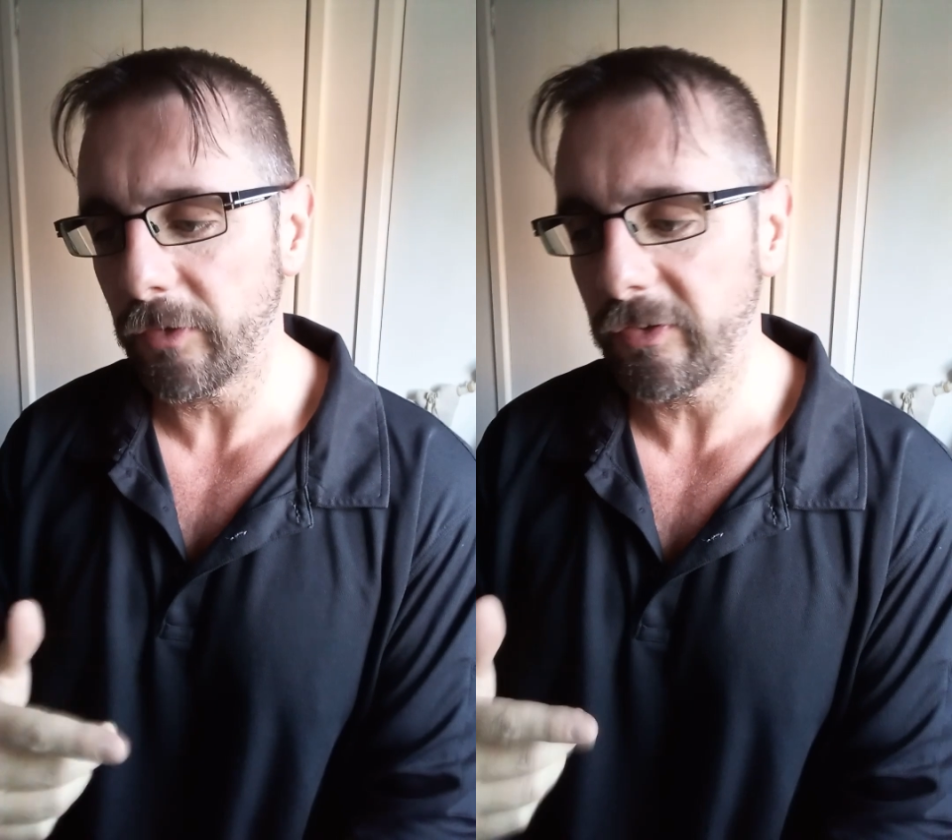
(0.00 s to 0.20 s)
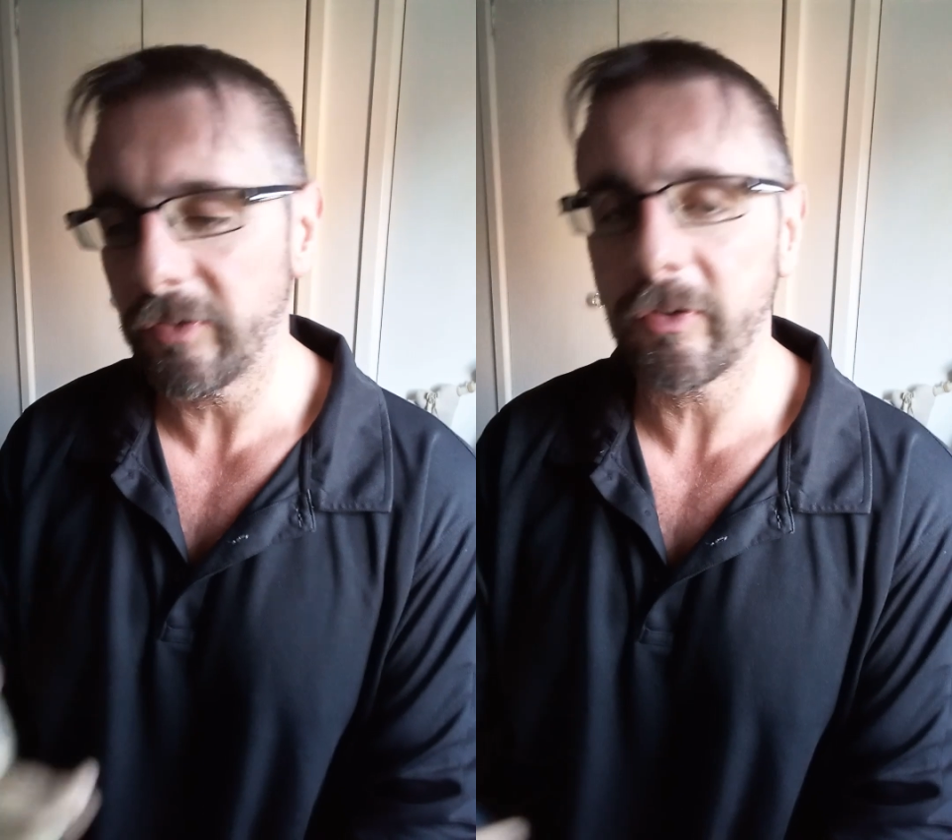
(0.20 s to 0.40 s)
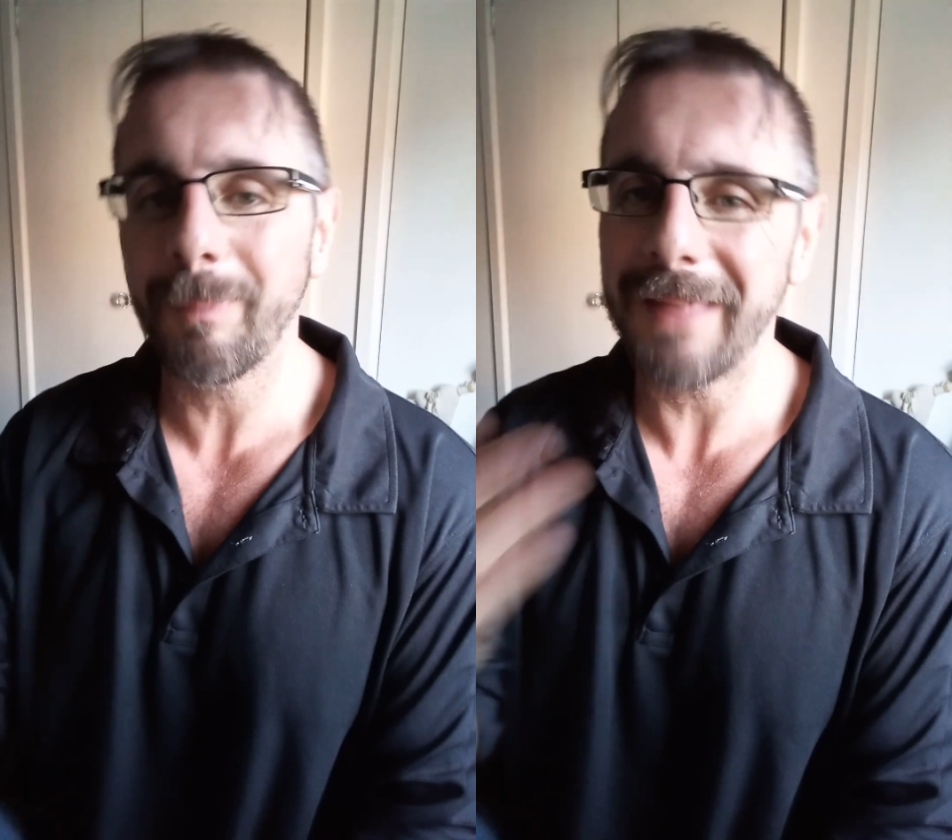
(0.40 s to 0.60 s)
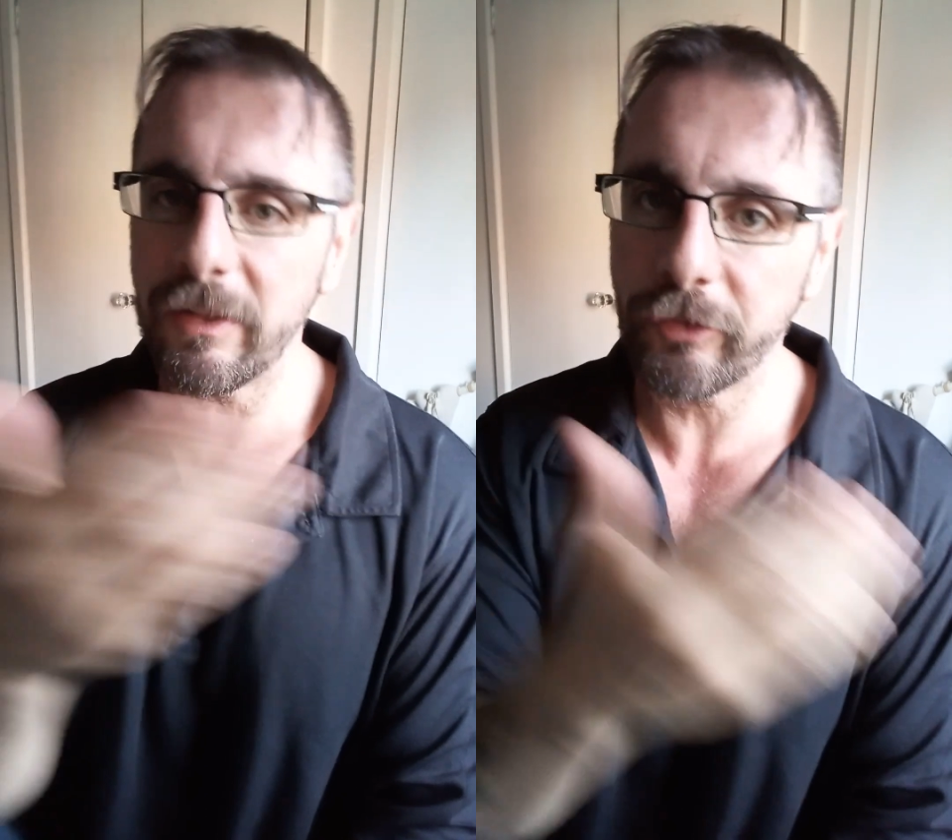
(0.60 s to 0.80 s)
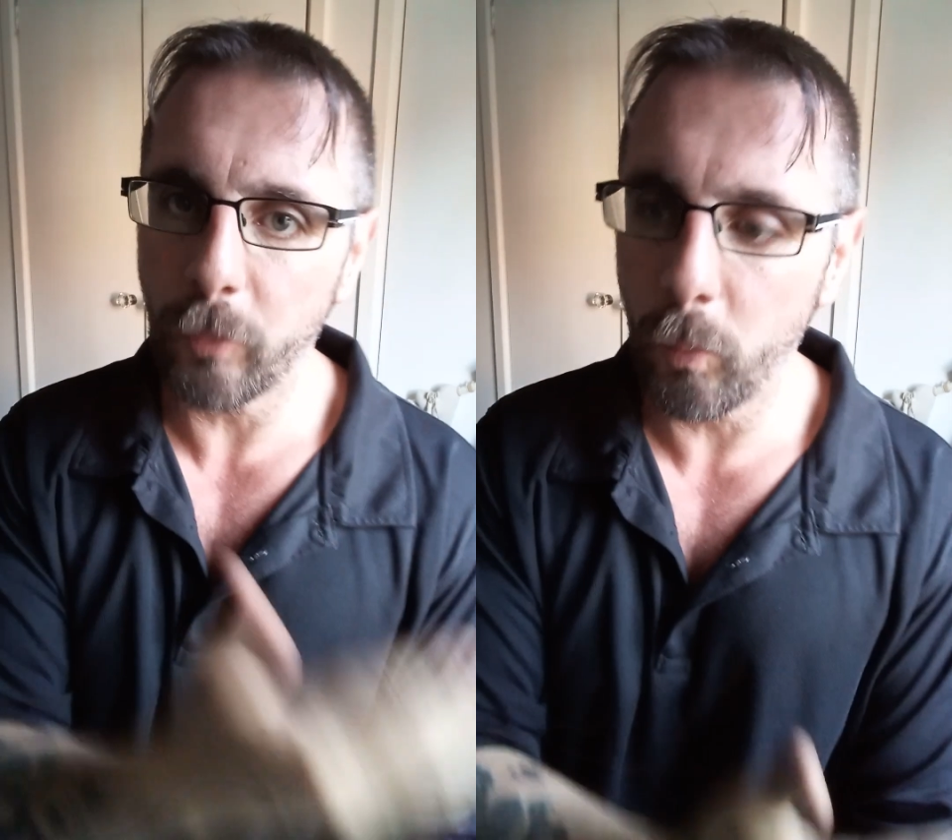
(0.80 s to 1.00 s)
system,
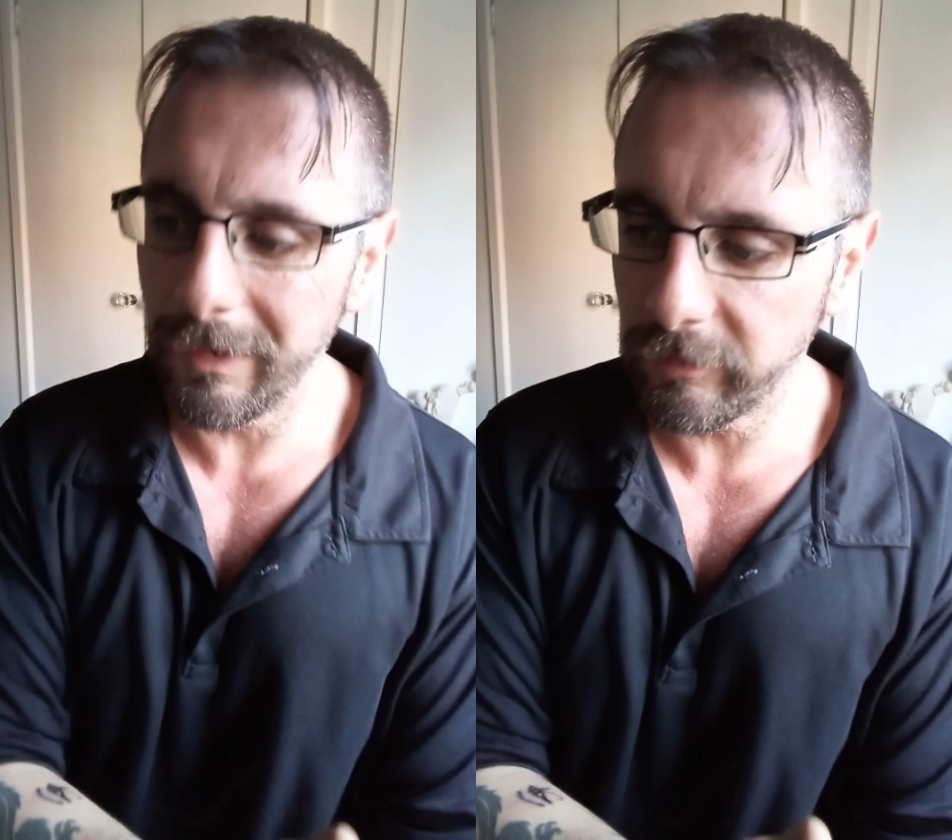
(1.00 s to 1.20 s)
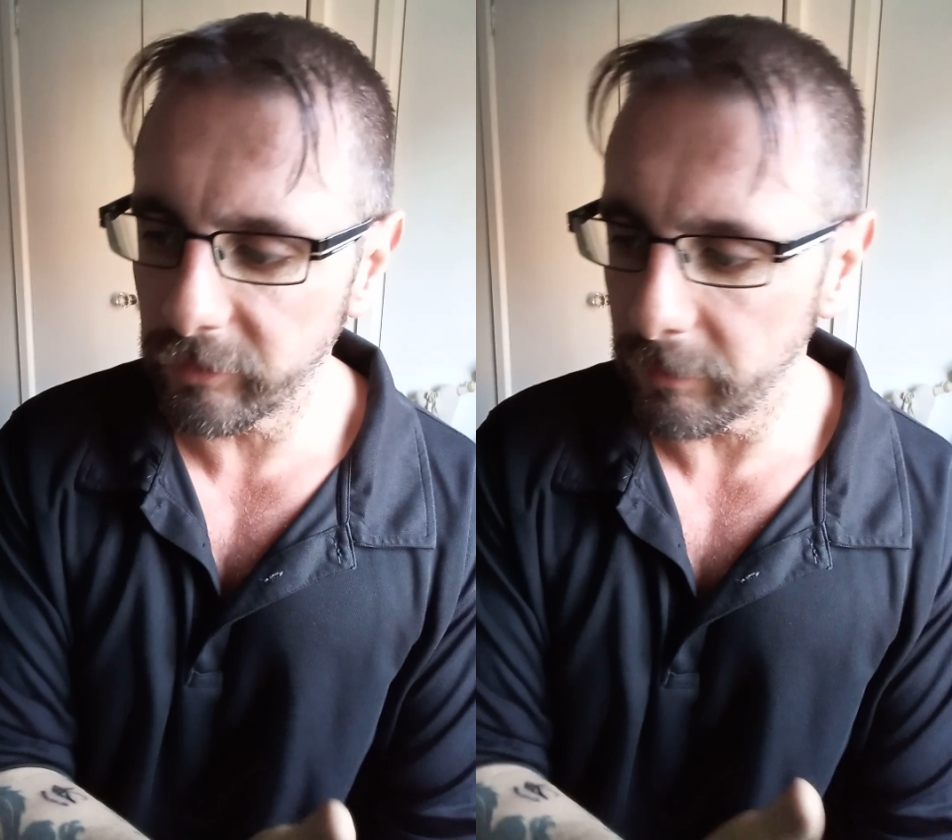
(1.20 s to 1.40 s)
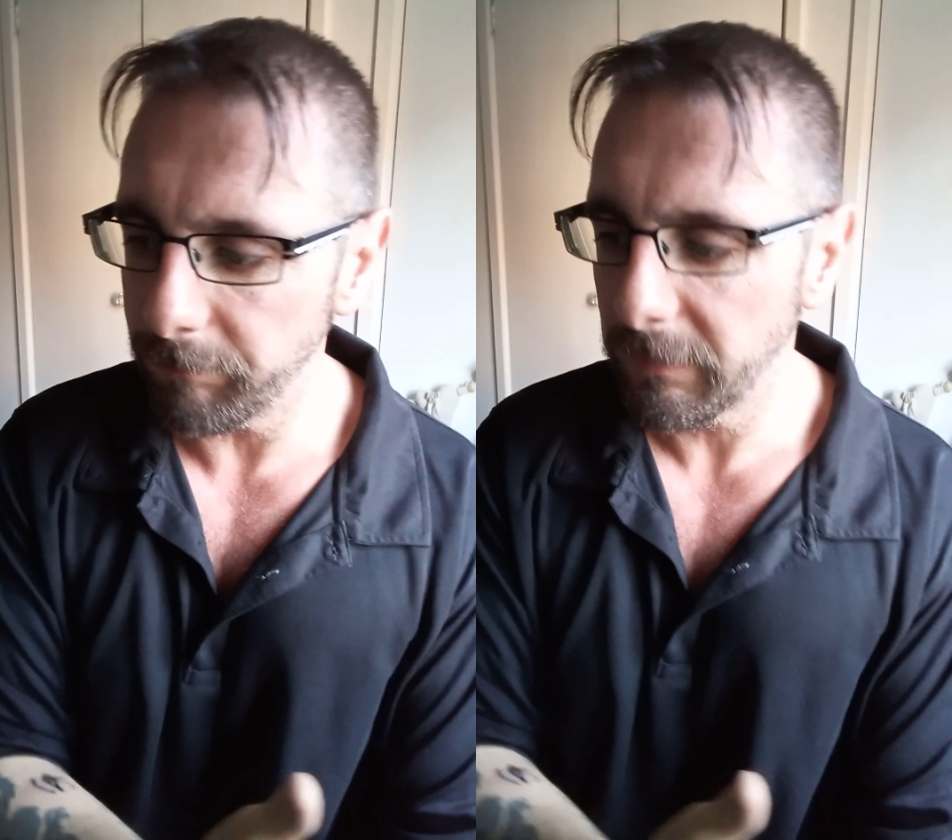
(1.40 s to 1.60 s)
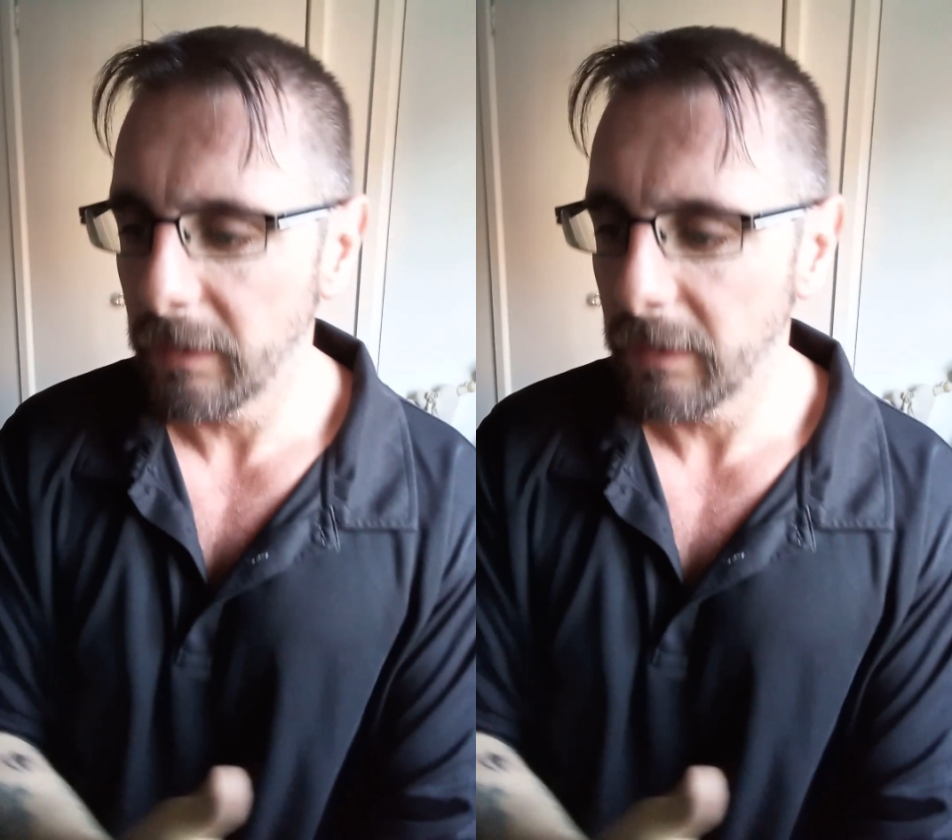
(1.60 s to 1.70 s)
next to wisdom.